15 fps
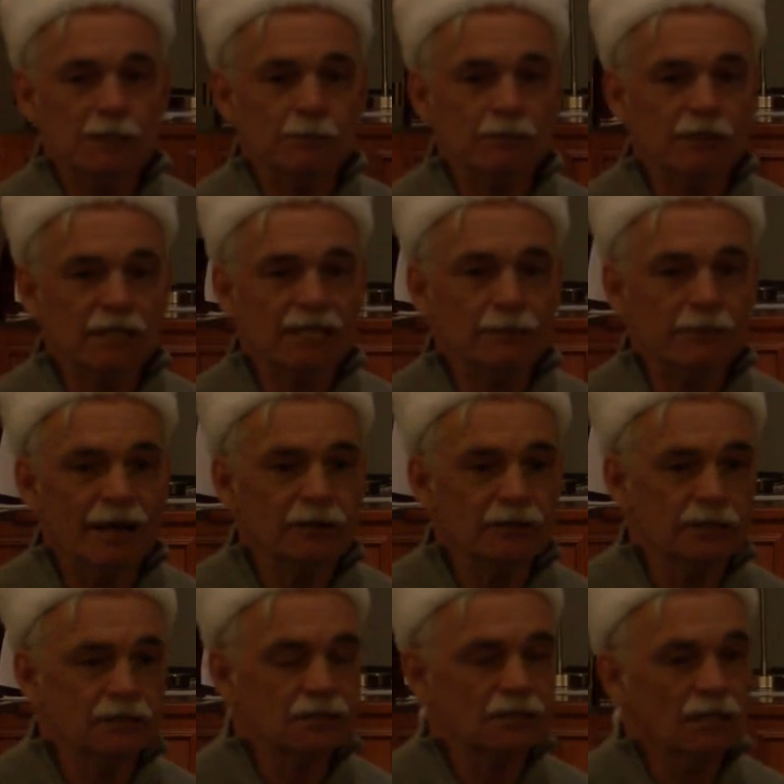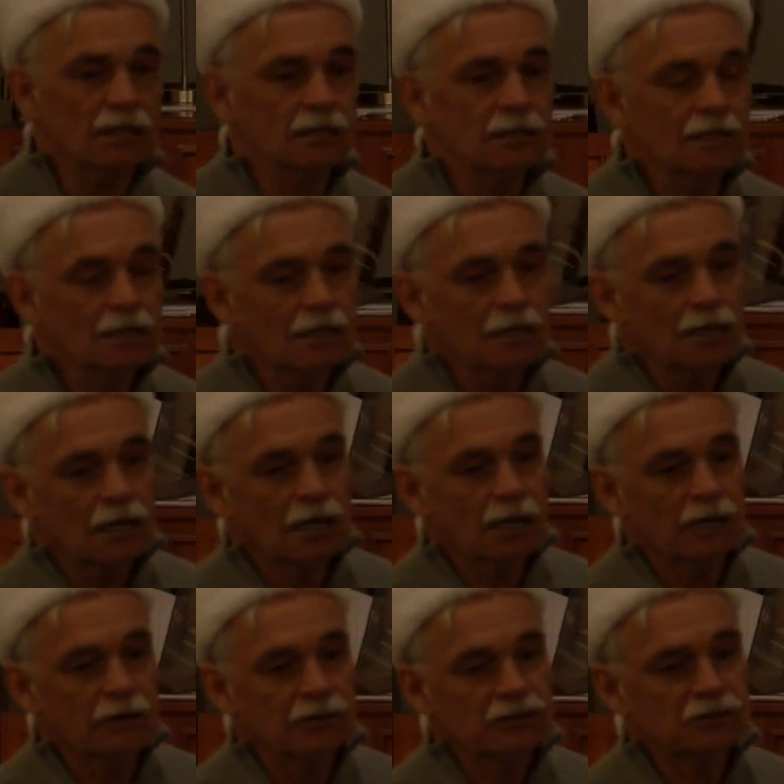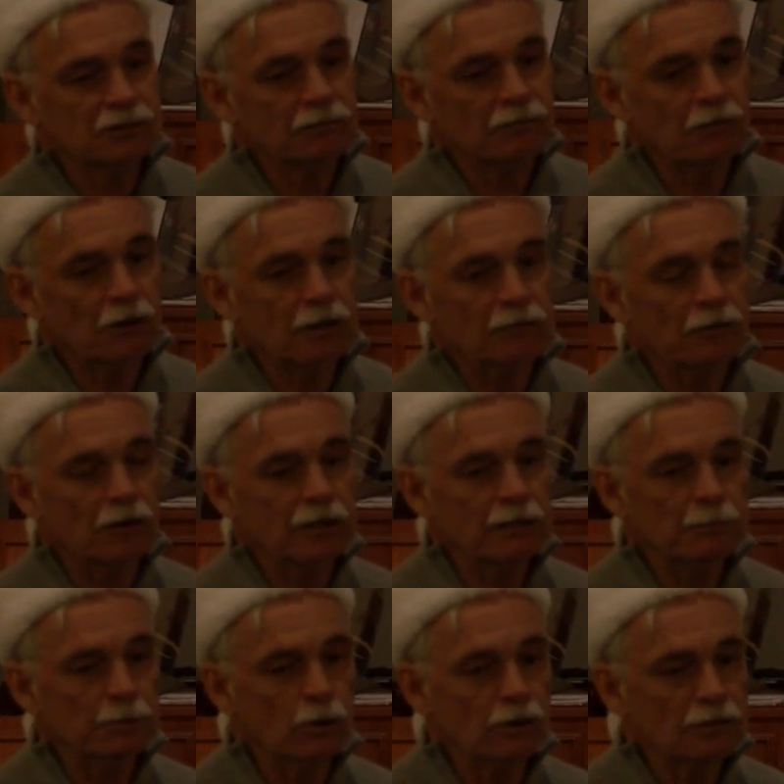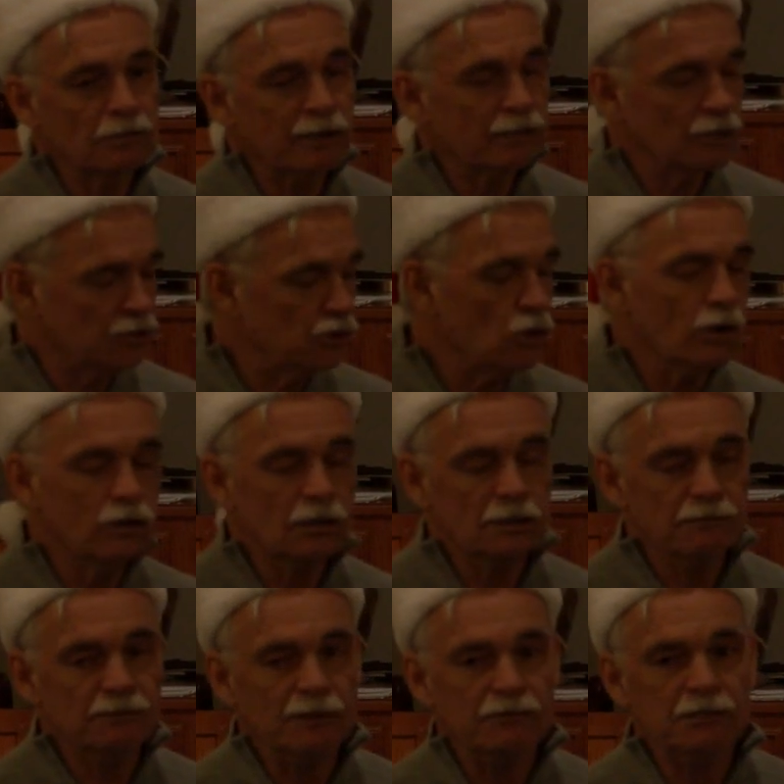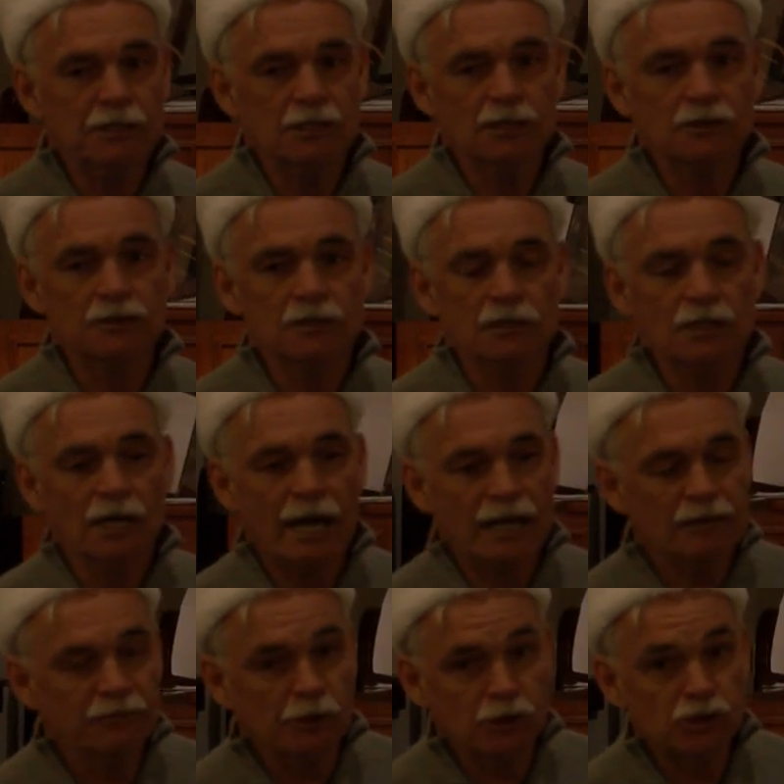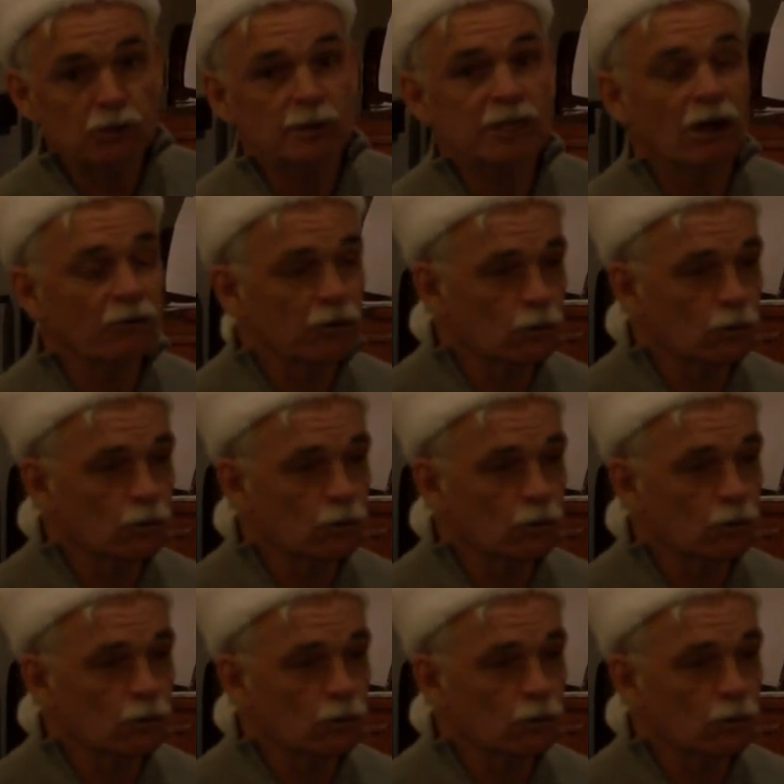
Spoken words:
people that came out here tonight. This is a very, very important event, the 250th anniversary of